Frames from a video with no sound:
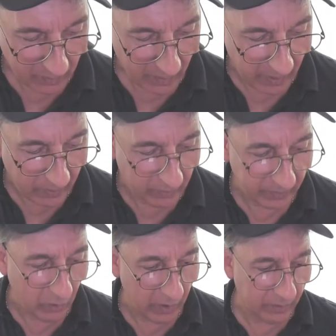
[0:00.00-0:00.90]
I
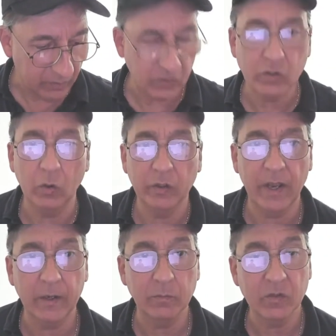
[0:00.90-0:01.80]
clicked on the sold
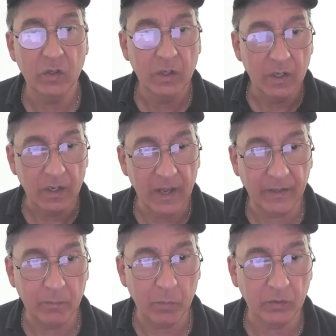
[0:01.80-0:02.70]
items. Now
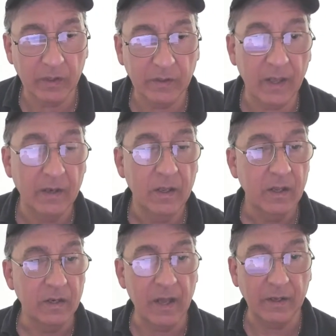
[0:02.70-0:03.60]
they're both like that.
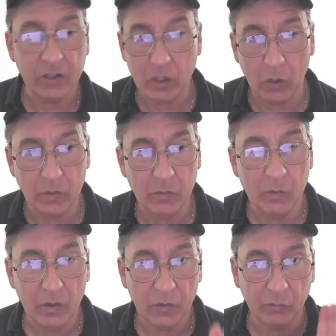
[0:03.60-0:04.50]
Now they're showing
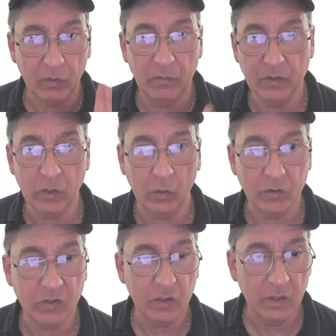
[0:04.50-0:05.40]
you three
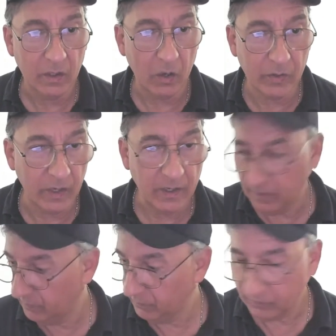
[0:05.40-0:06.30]
results, okay,
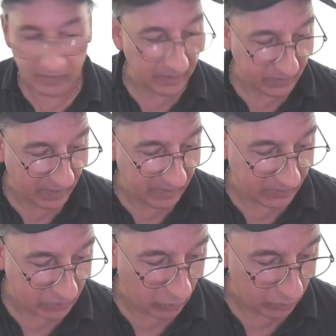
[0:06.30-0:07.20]
that, that
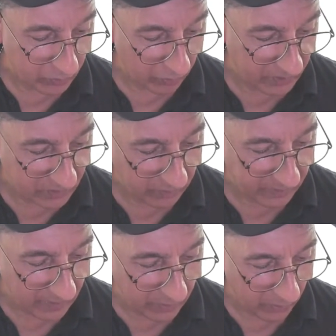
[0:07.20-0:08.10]
had sold. So let's
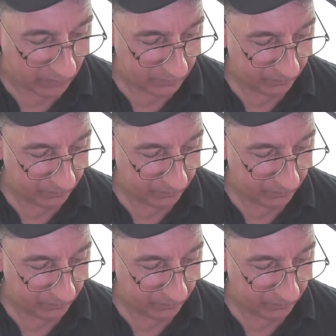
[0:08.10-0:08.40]
click that on.